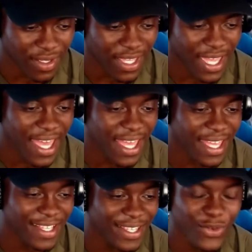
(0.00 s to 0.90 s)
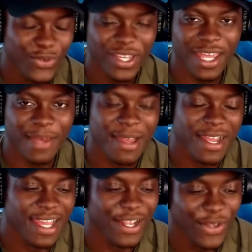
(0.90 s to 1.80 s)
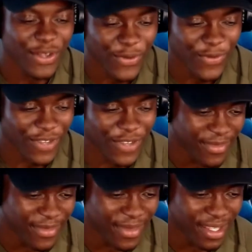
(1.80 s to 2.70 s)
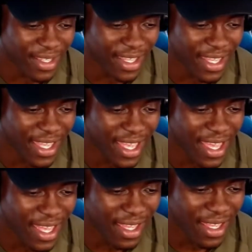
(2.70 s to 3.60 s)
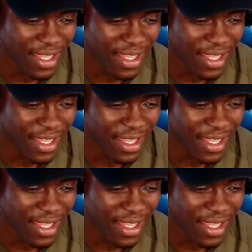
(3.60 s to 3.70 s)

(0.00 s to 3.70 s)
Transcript: Okay, he's talking about, like, Luffy. Okay.